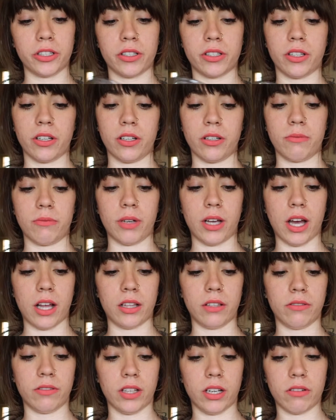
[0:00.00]
some
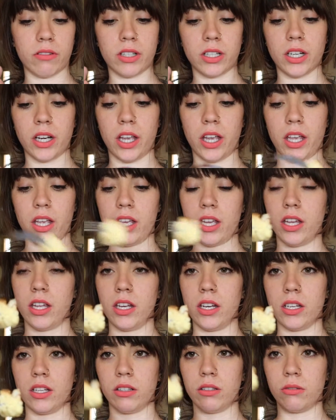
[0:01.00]
cauliflower
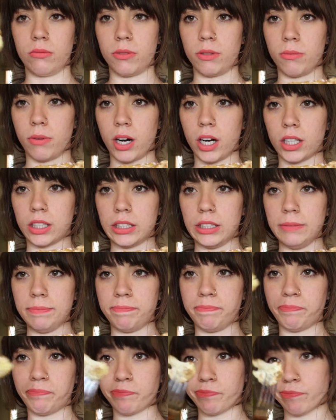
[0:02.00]
and a little bit of broccoli.
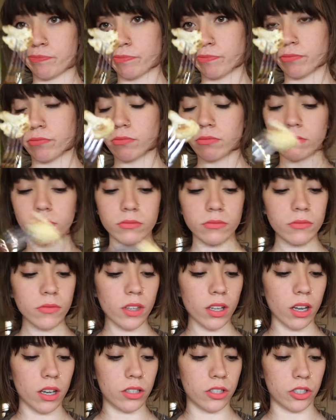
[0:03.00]

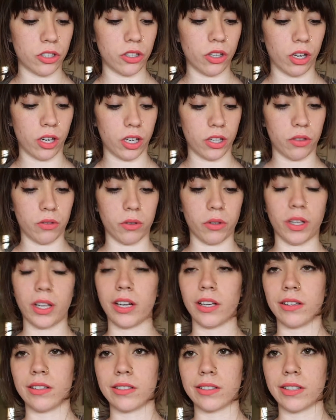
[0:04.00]
Just thought I'd throw that
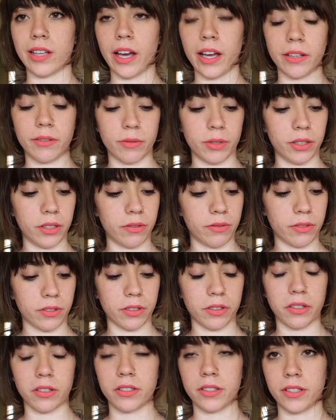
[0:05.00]
on the side really
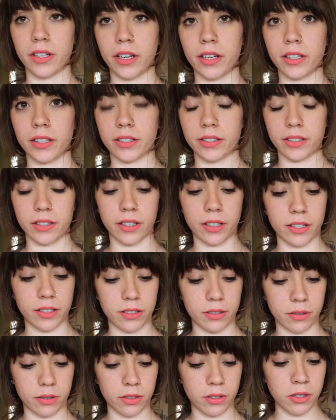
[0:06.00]
for aesthetics,
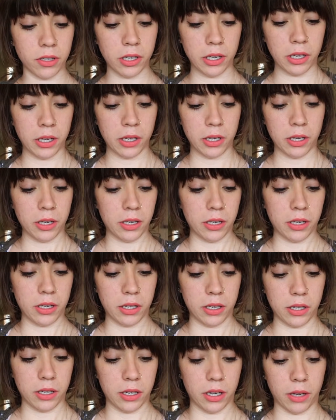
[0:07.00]
and
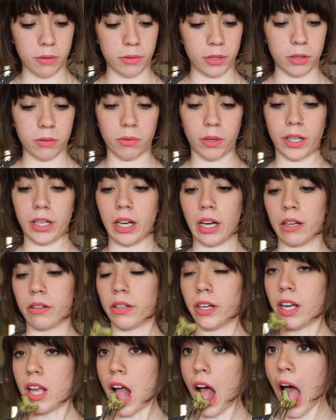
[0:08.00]
I mean, why not,
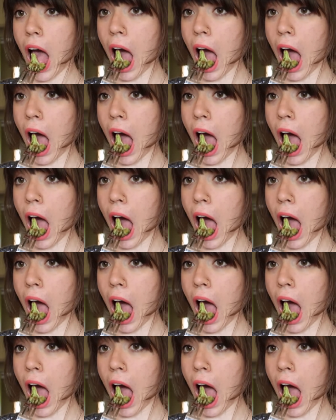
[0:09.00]
right?